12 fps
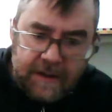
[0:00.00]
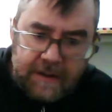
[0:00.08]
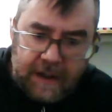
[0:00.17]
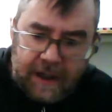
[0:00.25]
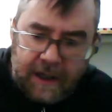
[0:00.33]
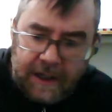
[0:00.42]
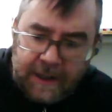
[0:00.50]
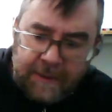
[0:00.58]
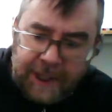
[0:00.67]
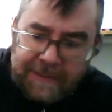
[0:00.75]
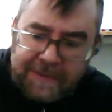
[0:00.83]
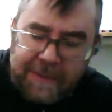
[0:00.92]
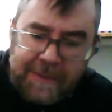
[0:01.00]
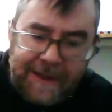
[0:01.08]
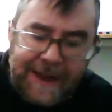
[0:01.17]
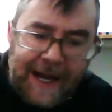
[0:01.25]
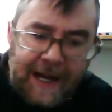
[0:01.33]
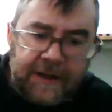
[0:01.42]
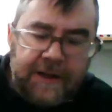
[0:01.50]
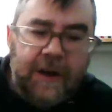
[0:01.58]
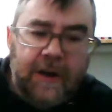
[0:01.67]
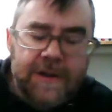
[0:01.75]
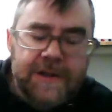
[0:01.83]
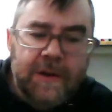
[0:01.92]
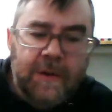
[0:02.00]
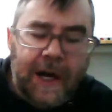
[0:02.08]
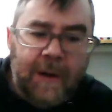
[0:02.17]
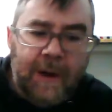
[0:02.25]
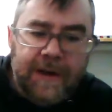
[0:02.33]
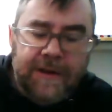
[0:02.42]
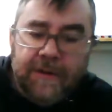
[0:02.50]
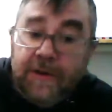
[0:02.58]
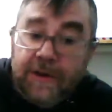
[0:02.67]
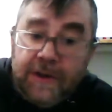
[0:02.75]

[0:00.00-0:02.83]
and then we implement that in code. So when I went through the